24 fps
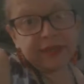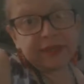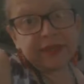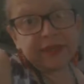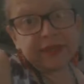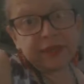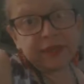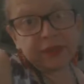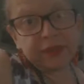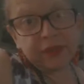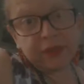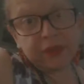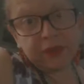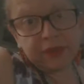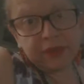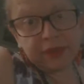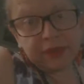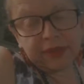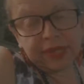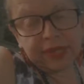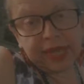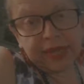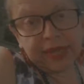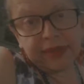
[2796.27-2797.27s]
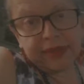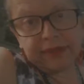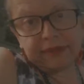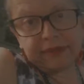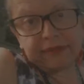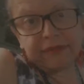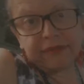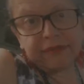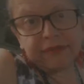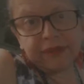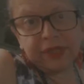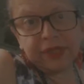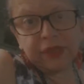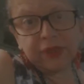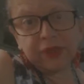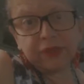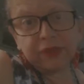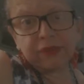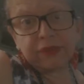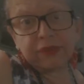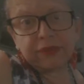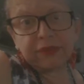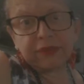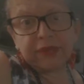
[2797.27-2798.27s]
you know, like you
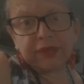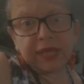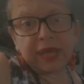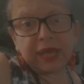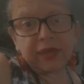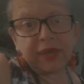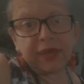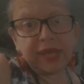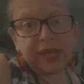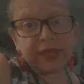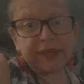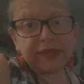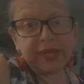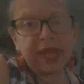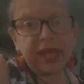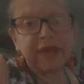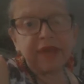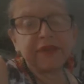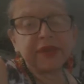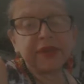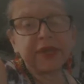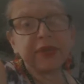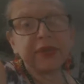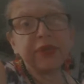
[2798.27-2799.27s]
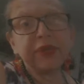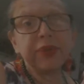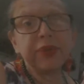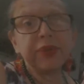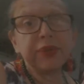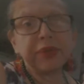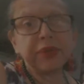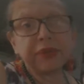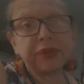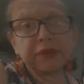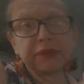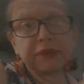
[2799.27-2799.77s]
know, kind of like the African Union,